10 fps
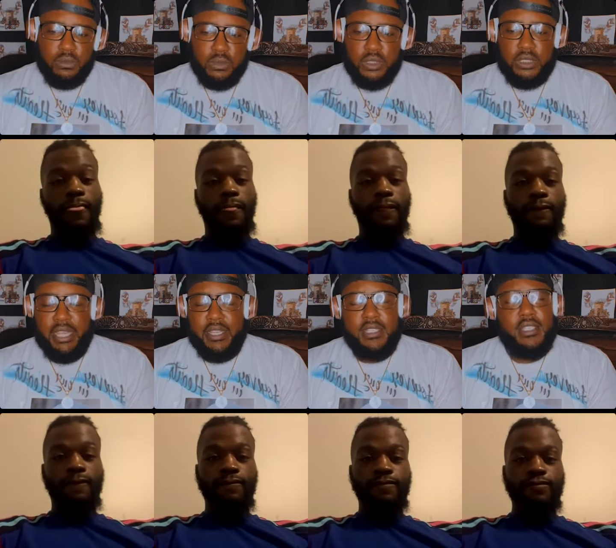
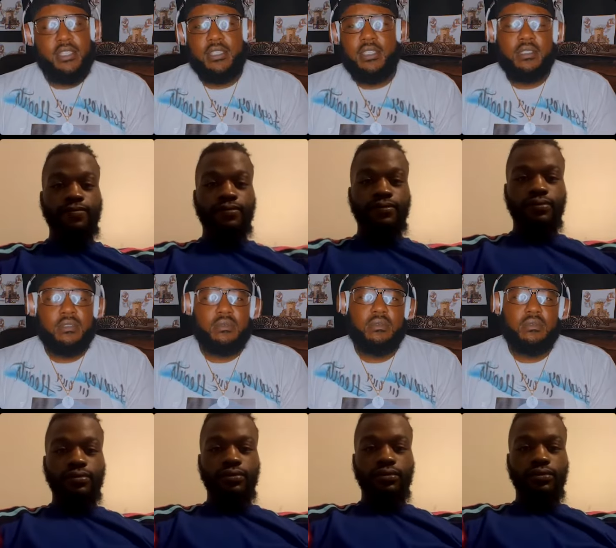Speaker 1: stay consistent?
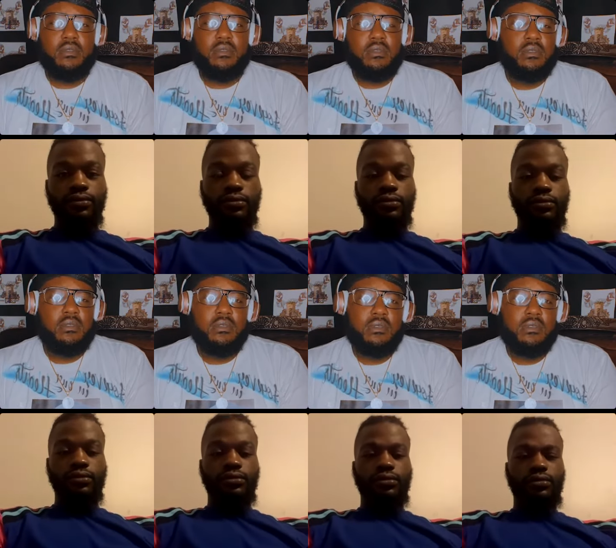
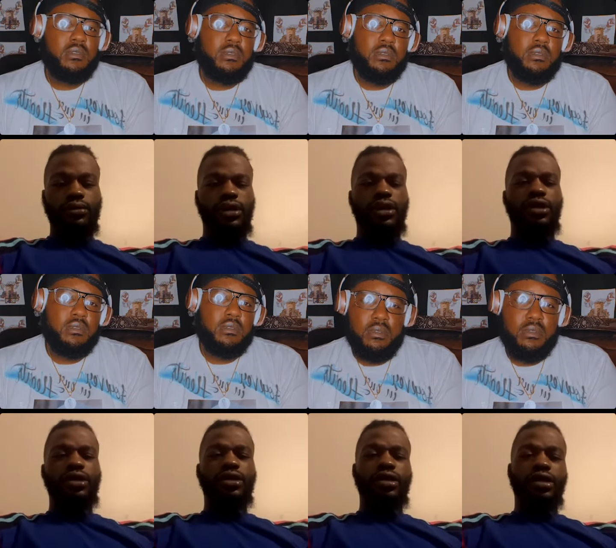
Speaker 2: Oh
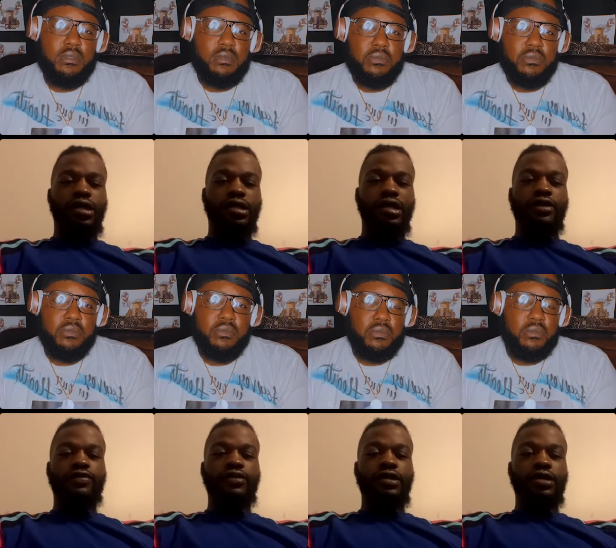yeah,
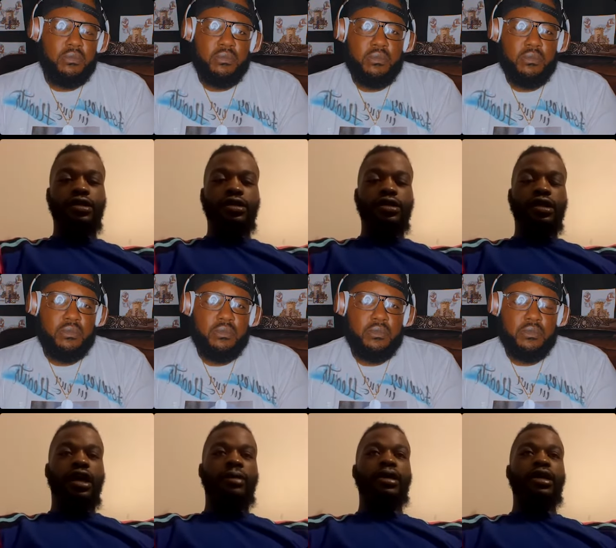definitely.
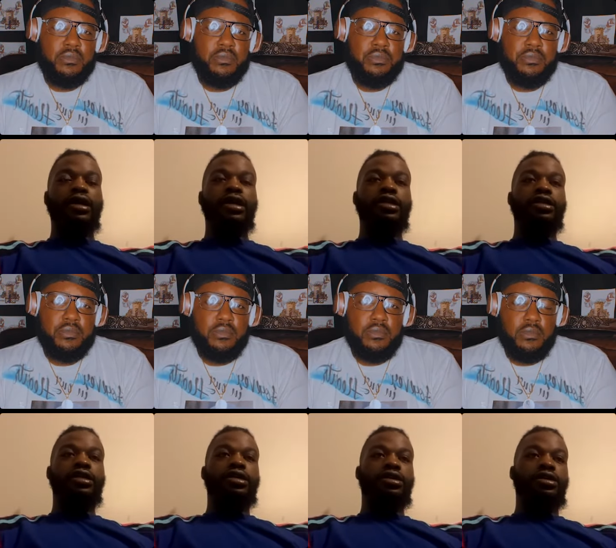I mean,
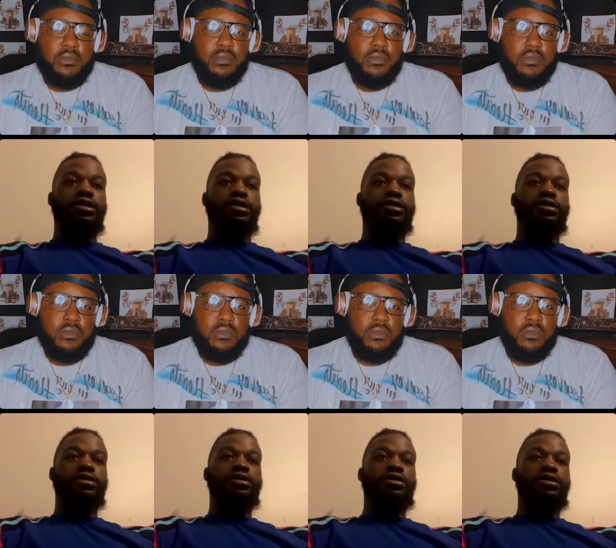uh
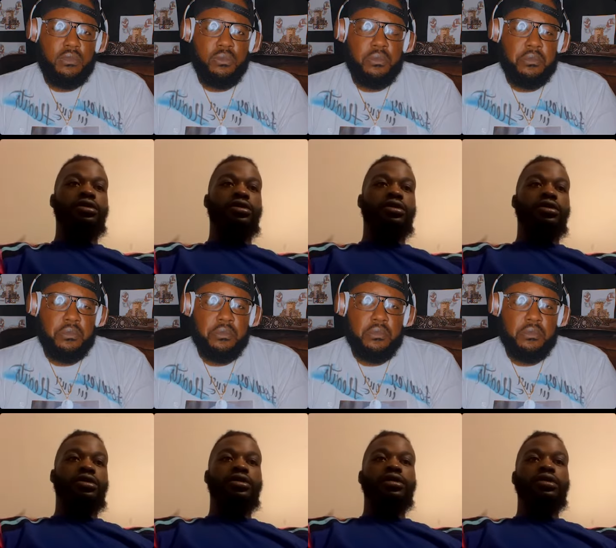
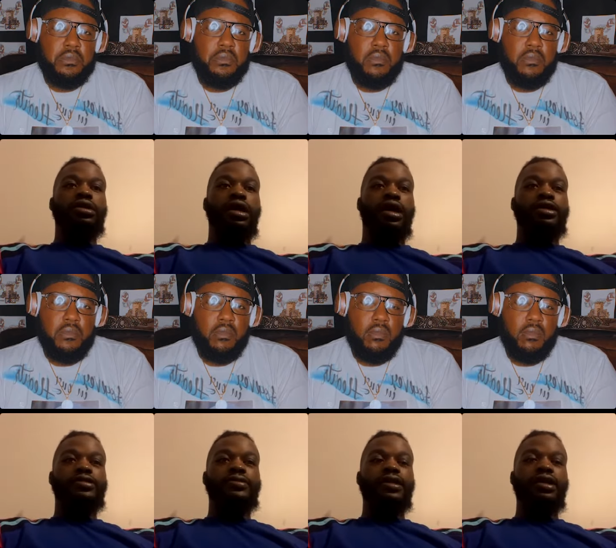the
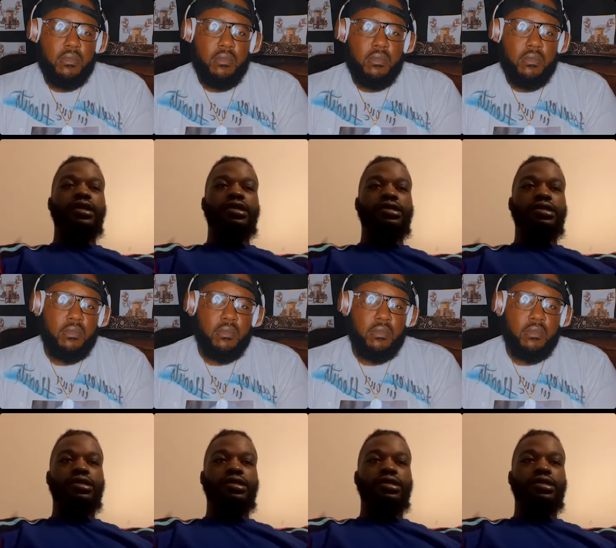hardest thing is